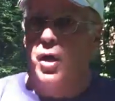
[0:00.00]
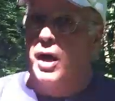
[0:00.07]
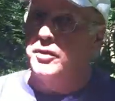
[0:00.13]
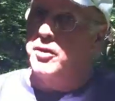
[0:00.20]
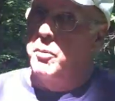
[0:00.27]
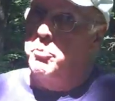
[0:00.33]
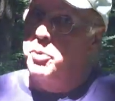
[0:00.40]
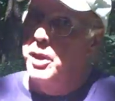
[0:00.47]

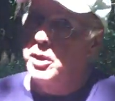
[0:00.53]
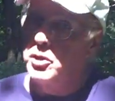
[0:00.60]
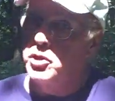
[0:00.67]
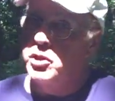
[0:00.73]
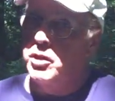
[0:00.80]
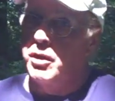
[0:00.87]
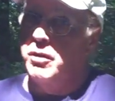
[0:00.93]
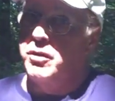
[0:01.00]
not the big
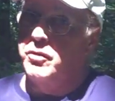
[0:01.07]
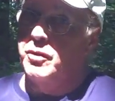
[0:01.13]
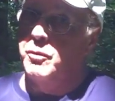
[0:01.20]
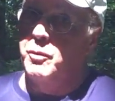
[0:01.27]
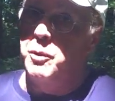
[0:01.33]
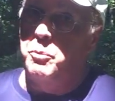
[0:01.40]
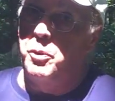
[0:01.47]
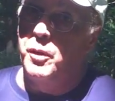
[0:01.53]
cherries
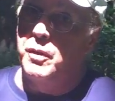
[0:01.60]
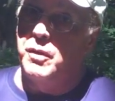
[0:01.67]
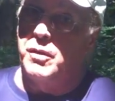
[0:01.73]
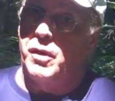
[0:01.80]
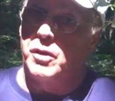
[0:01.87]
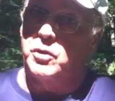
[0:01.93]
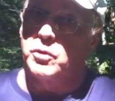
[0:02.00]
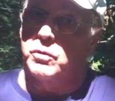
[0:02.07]
that we put in
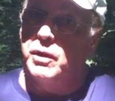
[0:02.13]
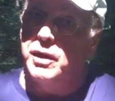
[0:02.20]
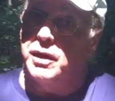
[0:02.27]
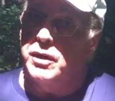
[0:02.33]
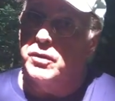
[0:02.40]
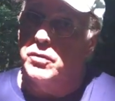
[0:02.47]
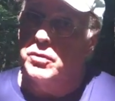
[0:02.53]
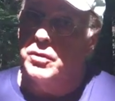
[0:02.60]
our
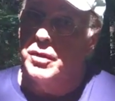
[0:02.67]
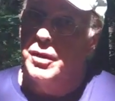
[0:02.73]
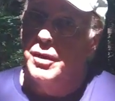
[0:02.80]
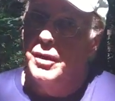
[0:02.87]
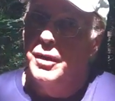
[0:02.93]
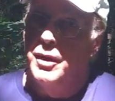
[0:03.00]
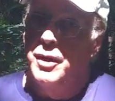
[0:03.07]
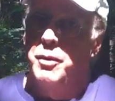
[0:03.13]
drinks,
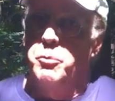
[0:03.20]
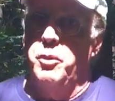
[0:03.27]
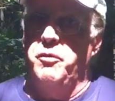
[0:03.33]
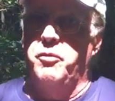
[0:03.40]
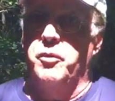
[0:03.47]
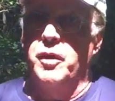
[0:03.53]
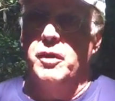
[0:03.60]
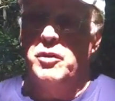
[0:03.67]
but
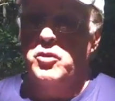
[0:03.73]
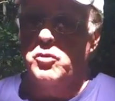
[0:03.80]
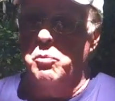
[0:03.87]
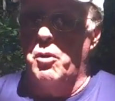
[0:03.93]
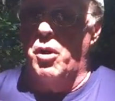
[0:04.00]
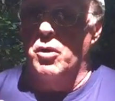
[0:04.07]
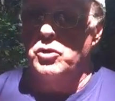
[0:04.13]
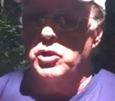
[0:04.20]
very
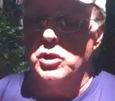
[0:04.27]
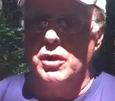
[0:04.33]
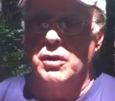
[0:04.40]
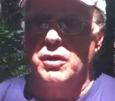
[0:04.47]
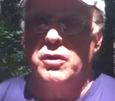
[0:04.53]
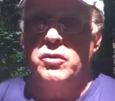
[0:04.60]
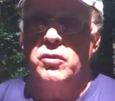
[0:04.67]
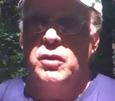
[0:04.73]
small
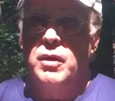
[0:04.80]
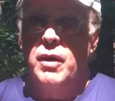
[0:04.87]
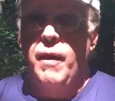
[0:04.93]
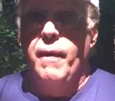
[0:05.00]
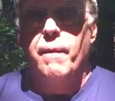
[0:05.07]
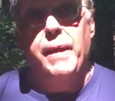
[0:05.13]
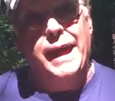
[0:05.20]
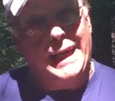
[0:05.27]
cherries.
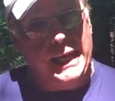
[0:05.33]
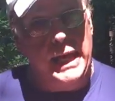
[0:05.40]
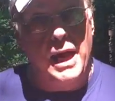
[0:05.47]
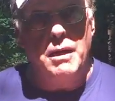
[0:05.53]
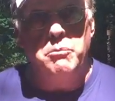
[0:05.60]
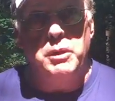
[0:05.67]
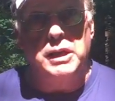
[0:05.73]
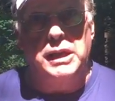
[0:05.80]
They
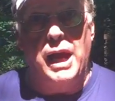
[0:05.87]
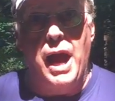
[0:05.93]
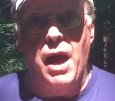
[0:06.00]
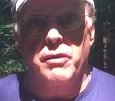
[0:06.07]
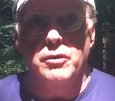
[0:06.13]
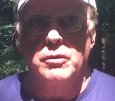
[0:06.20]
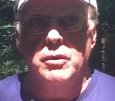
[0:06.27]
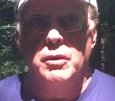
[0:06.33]
can be
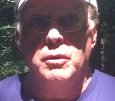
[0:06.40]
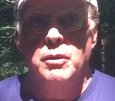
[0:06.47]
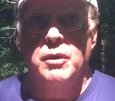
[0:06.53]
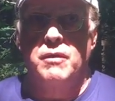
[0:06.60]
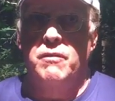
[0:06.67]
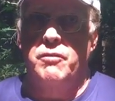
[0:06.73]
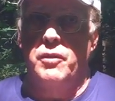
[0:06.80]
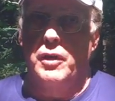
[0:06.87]
gathered,
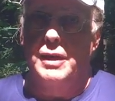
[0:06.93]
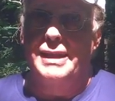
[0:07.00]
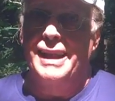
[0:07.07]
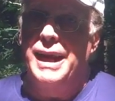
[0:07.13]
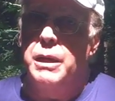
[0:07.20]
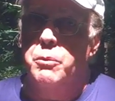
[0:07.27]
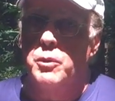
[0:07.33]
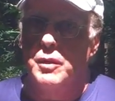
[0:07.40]
very
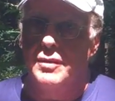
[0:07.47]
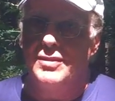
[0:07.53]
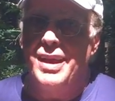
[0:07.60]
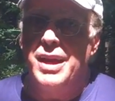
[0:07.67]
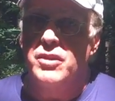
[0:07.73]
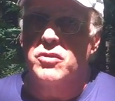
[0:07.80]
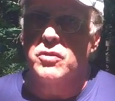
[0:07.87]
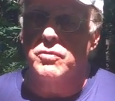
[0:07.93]
labor
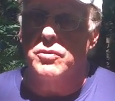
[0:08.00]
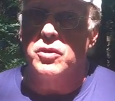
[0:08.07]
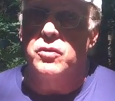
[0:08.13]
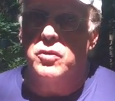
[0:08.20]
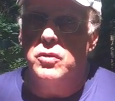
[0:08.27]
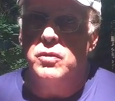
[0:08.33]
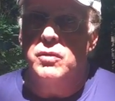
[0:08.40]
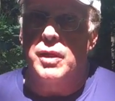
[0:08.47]
intensive to
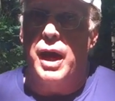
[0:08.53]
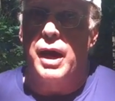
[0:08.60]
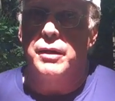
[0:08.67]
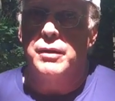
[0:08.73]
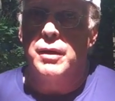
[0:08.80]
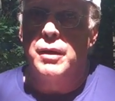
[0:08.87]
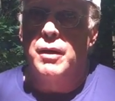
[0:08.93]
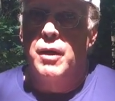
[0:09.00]
do that.
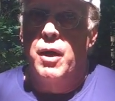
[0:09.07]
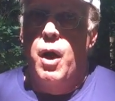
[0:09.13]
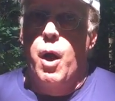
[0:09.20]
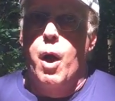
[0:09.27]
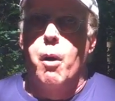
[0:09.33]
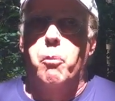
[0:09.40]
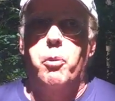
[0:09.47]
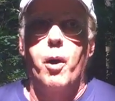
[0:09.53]

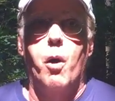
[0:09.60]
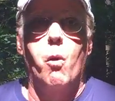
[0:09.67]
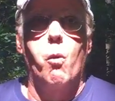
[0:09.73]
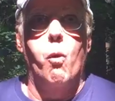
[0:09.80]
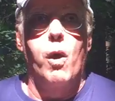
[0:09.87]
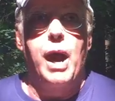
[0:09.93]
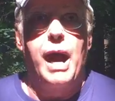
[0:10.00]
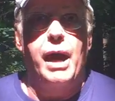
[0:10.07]
But
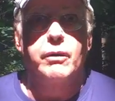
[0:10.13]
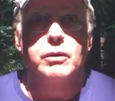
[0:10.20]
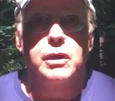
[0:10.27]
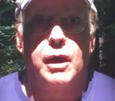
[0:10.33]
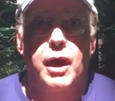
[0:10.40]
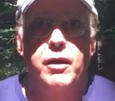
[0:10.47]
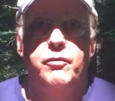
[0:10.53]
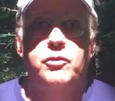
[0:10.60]

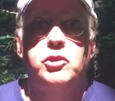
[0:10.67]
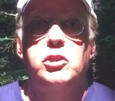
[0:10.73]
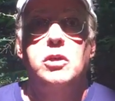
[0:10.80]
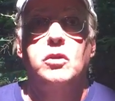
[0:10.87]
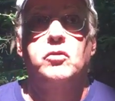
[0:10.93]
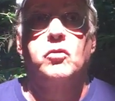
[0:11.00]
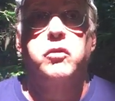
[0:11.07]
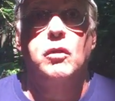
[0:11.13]
wildlife
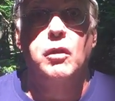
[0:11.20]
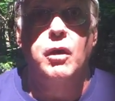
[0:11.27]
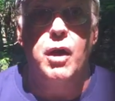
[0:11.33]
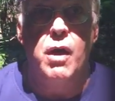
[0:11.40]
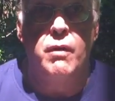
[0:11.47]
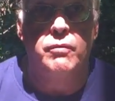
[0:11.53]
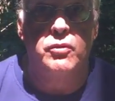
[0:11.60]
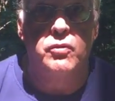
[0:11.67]
just
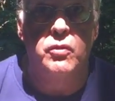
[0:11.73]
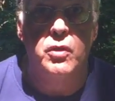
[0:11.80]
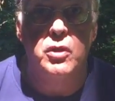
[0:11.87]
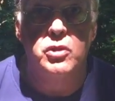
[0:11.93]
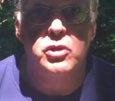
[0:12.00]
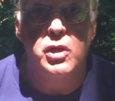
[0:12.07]
loves the